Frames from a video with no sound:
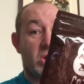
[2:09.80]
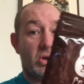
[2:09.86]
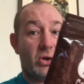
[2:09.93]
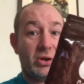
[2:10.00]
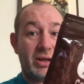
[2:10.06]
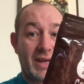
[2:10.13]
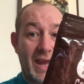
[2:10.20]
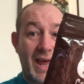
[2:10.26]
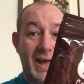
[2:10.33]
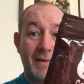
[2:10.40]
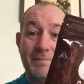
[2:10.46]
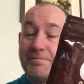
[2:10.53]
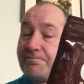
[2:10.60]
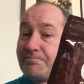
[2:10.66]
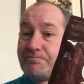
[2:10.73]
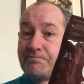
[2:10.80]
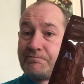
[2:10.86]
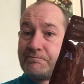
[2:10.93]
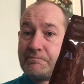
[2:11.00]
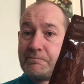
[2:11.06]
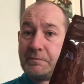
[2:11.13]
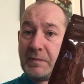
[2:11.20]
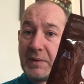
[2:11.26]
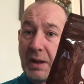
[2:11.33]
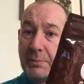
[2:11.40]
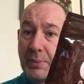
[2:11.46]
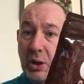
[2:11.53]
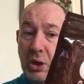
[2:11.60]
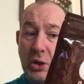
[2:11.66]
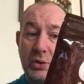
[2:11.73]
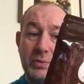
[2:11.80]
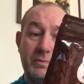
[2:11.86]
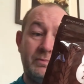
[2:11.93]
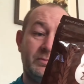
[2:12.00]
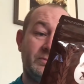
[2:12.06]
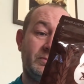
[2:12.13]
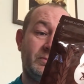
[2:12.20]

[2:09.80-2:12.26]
You don't get a burn.